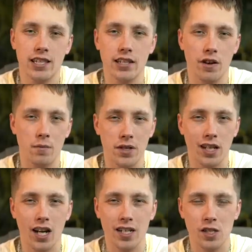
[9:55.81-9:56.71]
if I'm
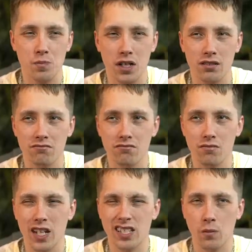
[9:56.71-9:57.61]
being honest, but
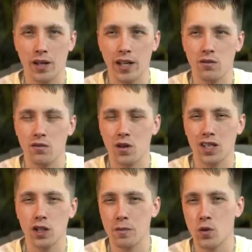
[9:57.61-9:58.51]
except like
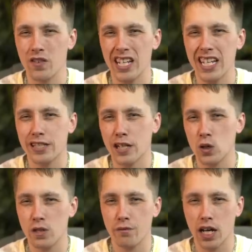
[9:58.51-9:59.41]
a little bit more of an East
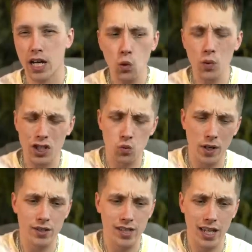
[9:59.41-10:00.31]
Coast vibe, which is
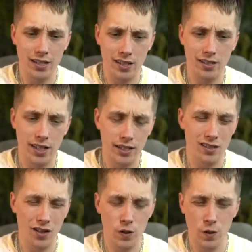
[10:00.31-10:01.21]
weird saying since Kith
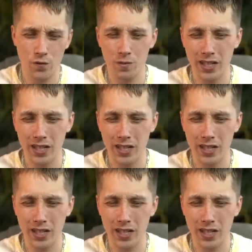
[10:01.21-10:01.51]
is also from